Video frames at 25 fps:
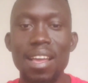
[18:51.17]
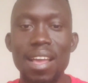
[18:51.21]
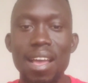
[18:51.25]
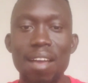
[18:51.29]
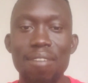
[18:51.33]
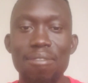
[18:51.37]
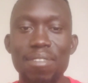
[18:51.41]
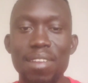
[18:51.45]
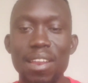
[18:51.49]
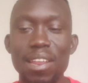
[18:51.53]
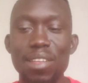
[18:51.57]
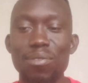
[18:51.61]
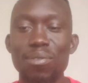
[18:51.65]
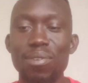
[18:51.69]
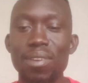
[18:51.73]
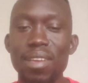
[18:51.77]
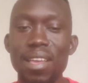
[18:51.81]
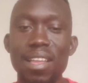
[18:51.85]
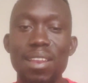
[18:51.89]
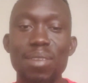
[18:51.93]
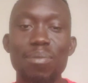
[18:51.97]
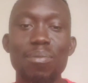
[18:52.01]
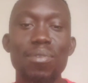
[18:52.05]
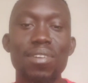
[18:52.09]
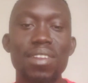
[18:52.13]
after you
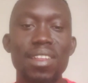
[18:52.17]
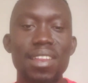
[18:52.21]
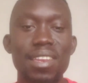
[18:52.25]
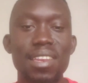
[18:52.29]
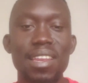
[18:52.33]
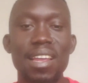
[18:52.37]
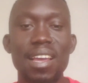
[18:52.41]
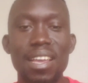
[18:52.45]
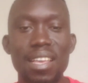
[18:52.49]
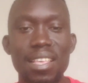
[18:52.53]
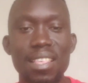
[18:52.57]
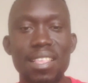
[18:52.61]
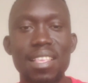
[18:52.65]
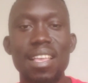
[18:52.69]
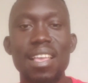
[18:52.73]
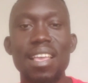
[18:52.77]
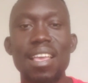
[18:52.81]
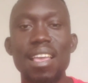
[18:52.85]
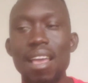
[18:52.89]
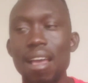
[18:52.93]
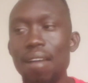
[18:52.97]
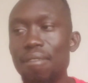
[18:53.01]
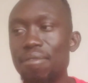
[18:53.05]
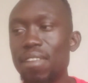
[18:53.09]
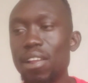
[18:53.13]
get monetized,
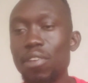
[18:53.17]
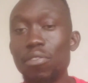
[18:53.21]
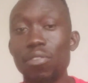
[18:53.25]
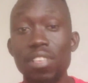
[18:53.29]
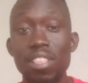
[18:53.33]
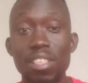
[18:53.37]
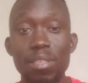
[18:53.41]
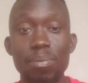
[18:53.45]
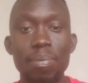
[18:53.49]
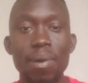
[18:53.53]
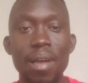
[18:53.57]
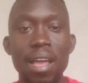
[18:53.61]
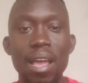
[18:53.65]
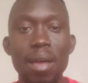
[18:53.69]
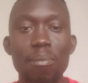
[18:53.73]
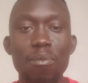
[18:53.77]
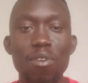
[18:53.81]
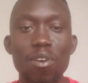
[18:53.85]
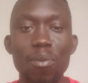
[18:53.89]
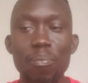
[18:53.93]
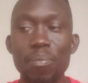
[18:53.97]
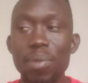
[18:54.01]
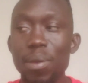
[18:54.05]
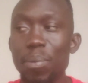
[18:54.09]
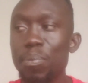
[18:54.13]
after you inspire
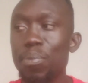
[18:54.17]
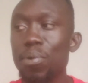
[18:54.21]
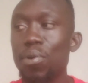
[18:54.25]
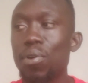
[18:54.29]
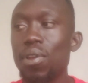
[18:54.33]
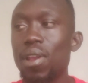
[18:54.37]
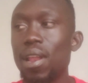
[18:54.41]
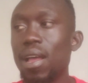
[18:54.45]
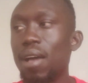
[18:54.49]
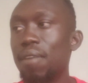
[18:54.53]
more people,